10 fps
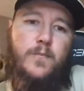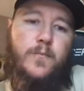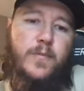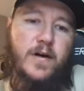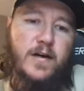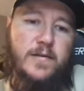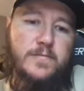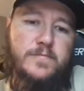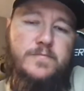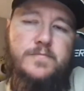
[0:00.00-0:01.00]
But
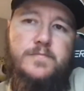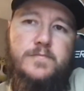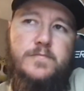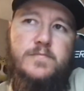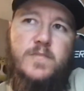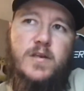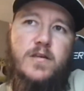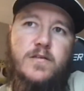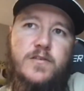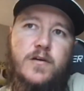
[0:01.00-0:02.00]

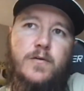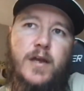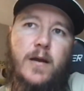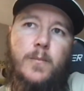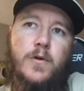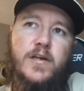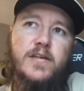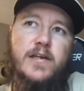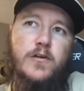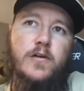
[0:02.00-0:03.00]
so yeah, I'm gonna get
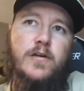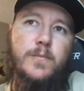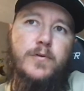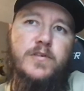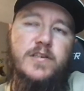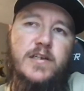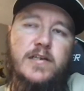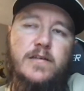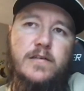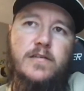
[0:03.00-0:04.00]
that cart put
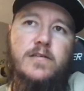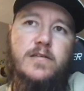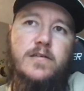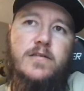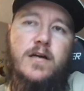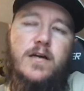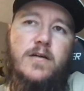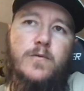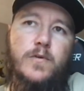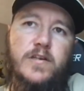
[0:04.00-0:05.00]
together.
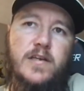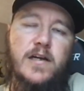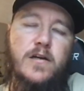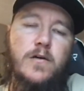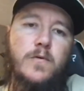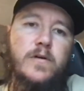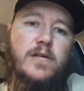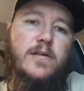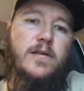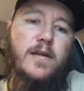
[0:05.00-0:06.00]
We'll get that
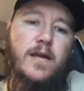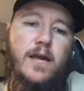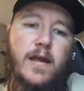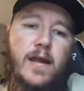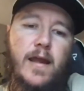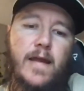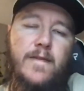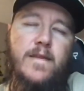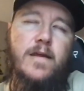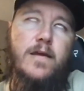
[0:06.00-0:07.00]
going,
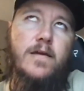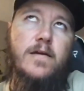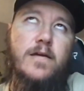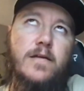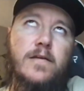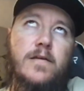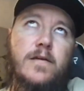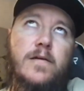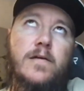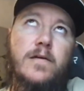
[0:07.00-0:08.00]
and then
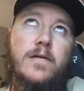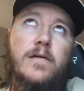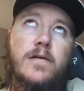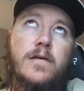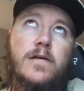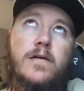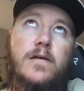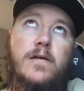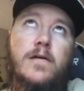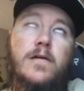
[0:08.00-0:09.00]

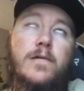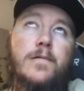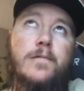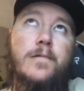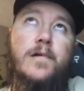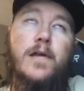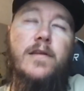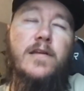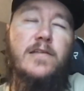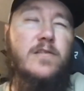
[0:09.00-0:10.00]
I
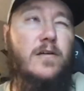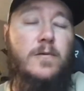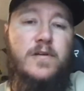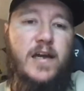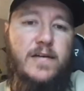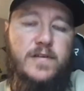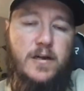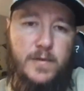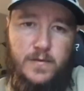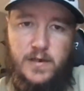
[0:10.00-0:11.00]
think that's all I really have
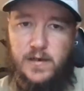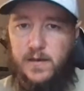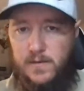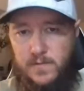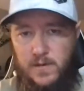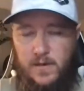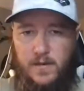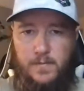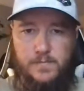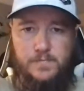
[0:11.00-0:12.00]
coming right
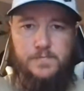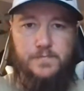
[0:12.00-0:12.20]
now.